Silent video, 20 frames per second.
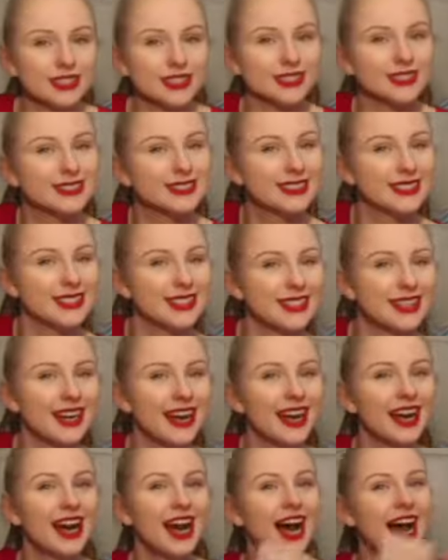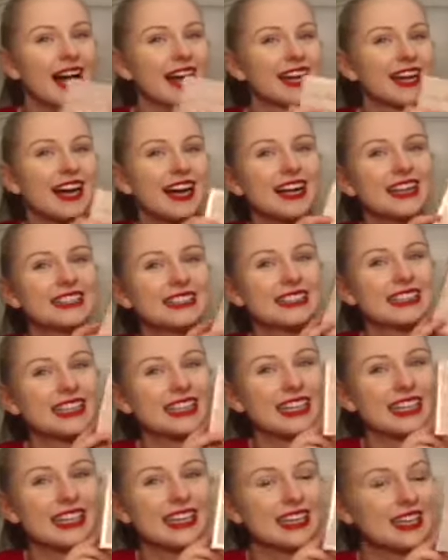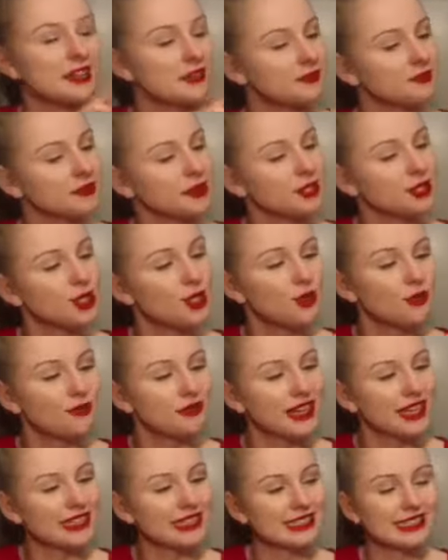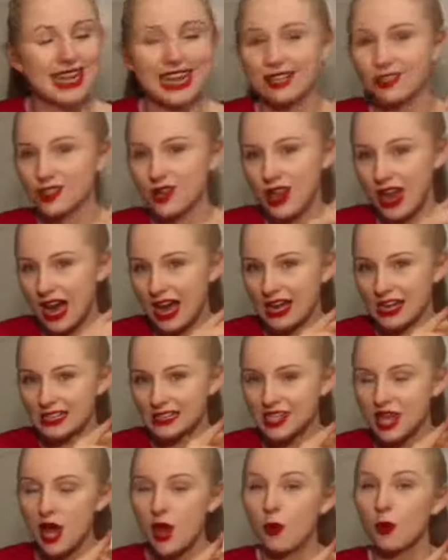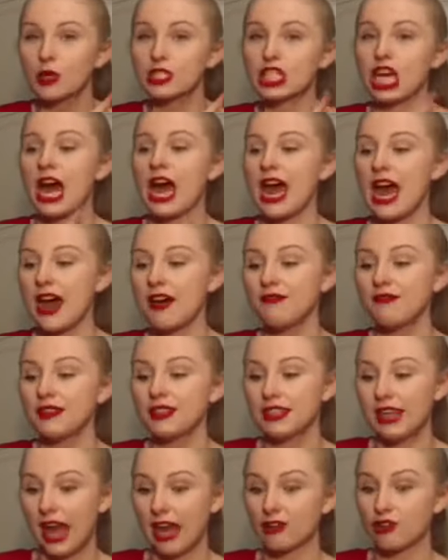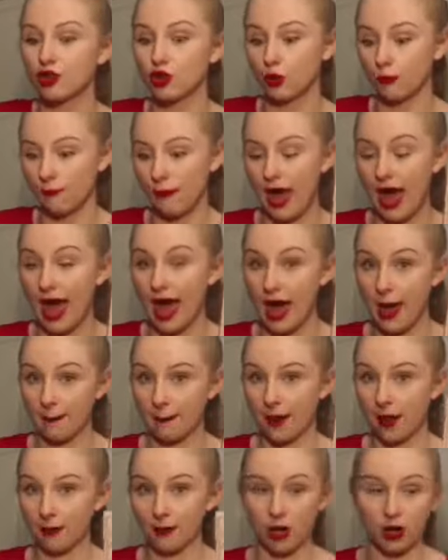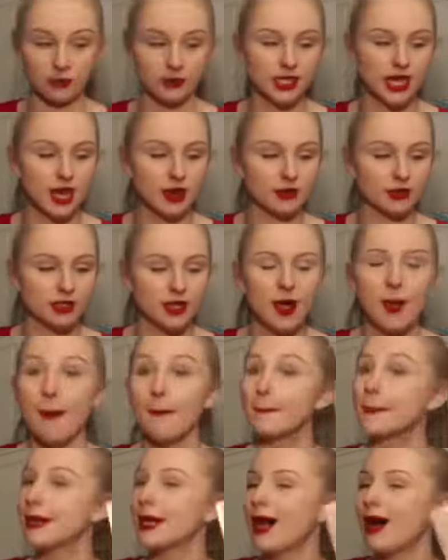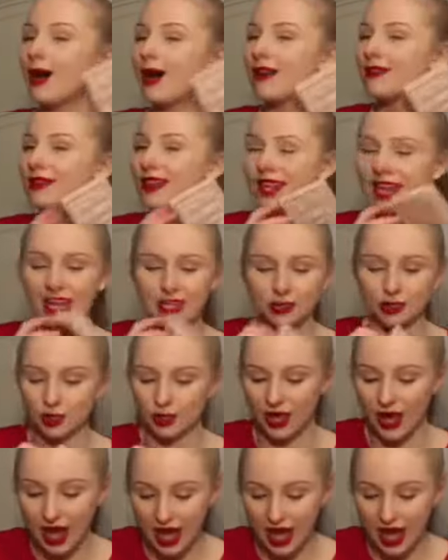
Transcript: sister, I got the Too Faced Natural Eyes, which I have the natural matte at my mom's house, but now I have the natural